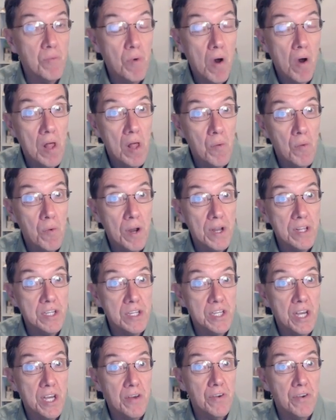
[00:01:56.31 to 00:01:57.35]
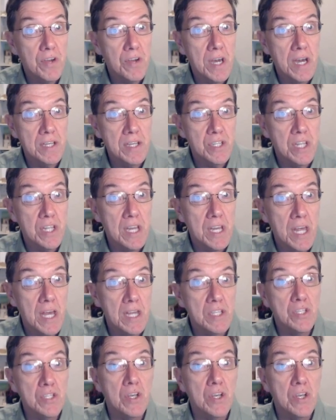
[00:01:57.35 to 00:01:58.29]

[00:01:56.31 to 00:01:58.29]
all I wanted to tell you guys today.